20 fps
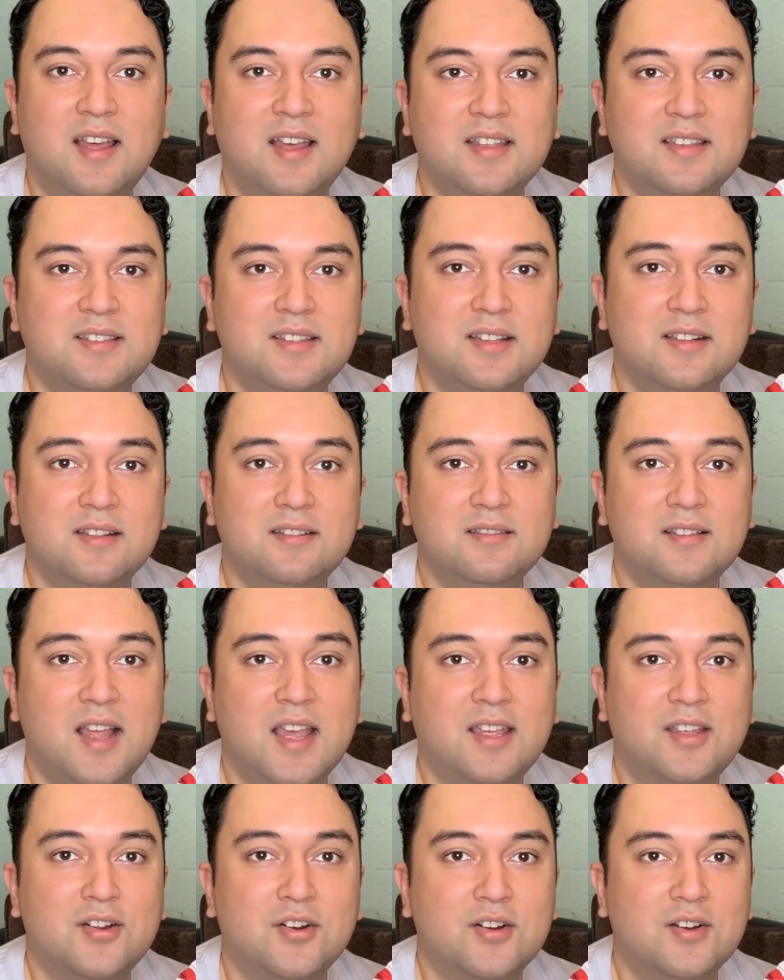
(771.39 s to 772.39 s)
I still
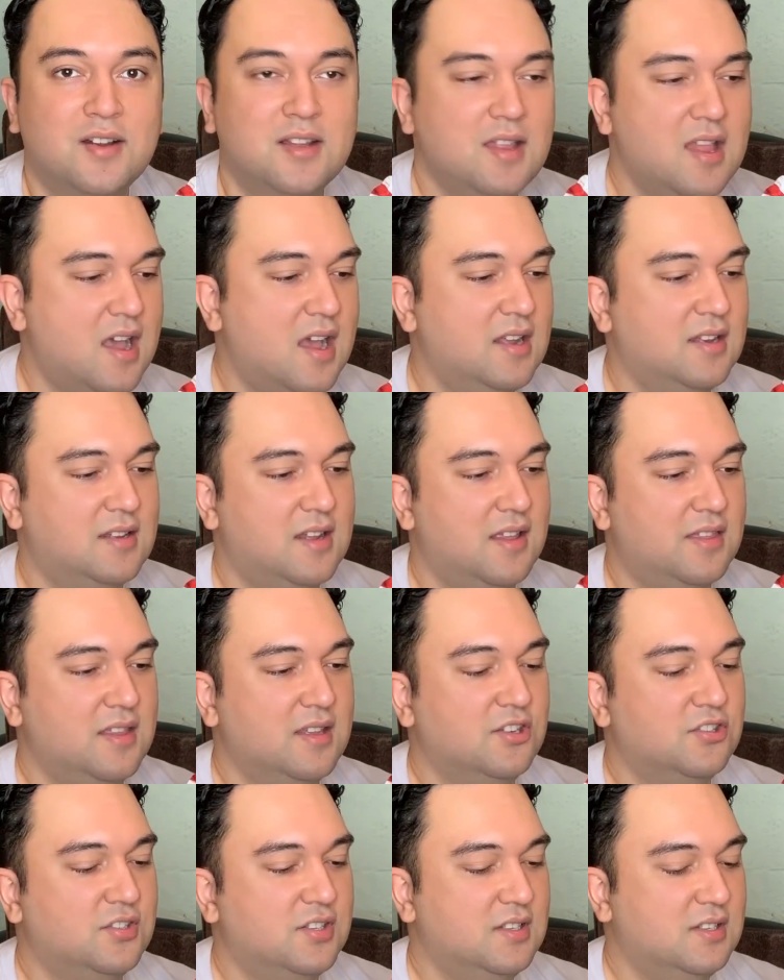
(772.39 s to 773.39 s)
like her a lot. I
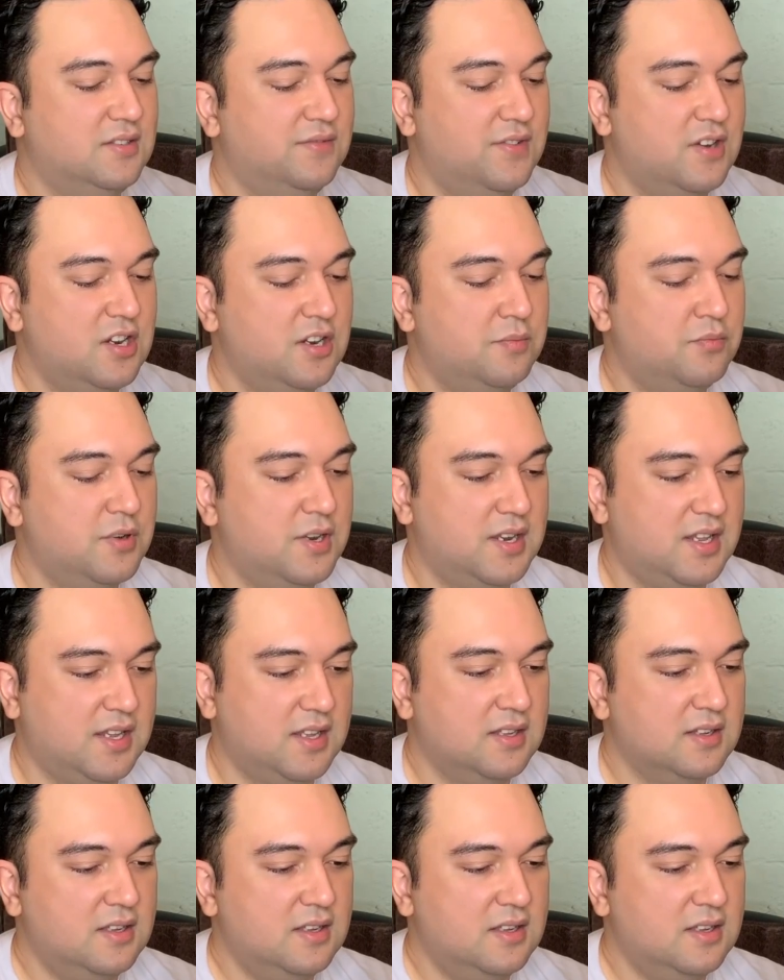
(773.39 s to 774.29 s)
think she's very pretty.